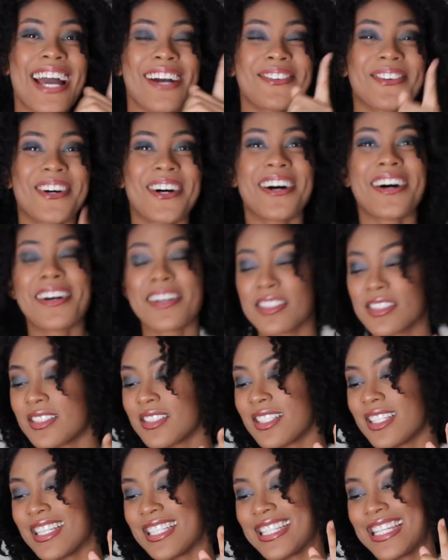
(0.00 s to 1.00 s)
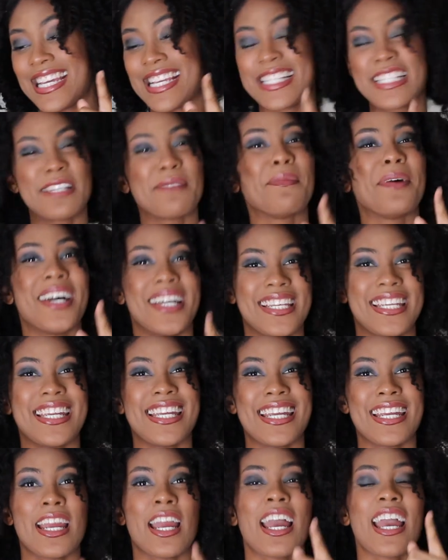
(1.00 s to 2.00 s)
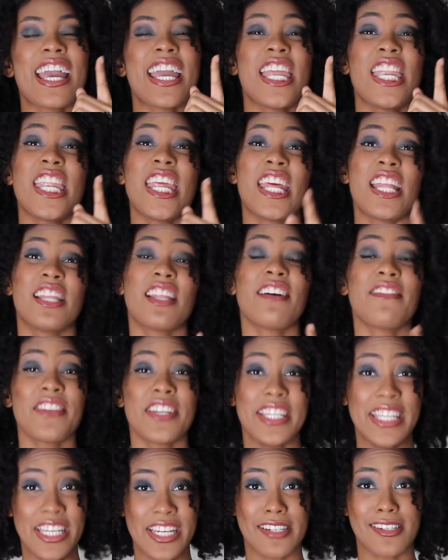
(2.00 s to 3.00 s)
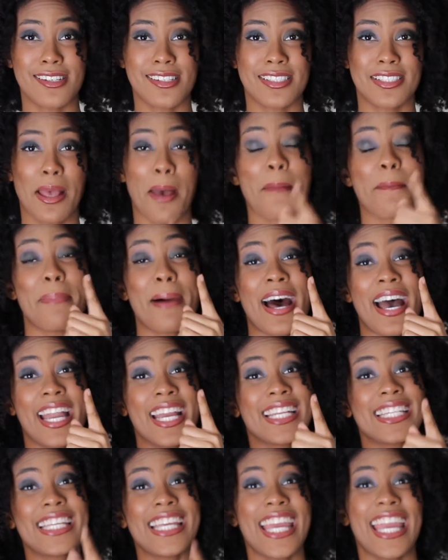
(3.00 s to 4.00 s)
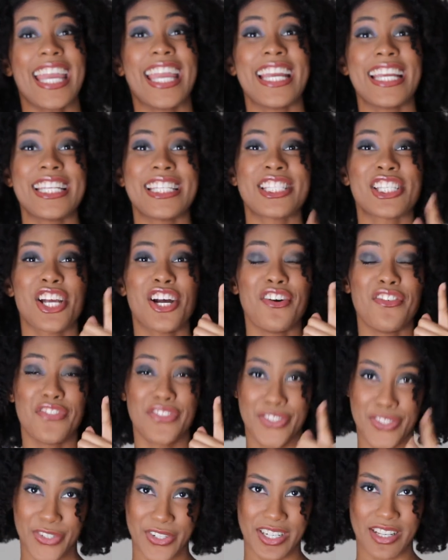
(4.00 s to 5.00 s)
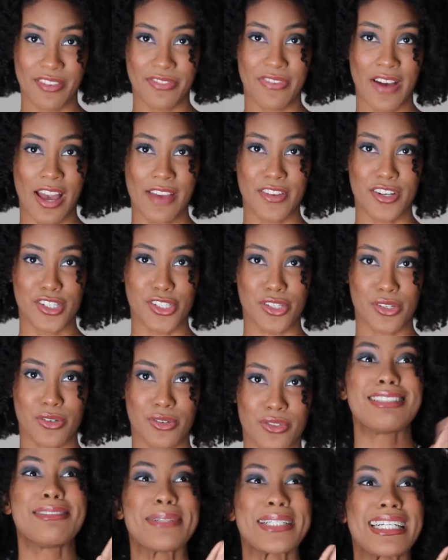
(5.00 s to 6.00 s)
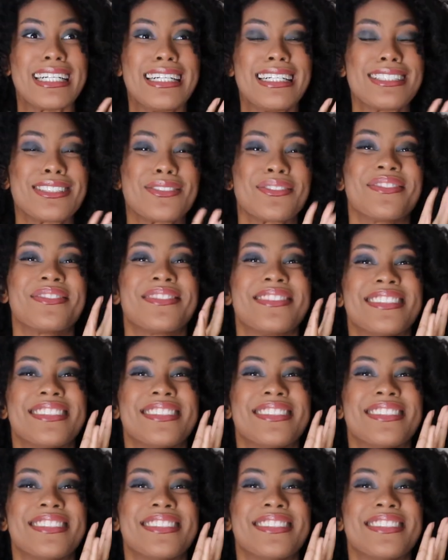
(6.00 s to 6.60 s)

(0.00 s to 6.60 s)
I want this money in 11 years, by the age of 35 years old. Oh my god.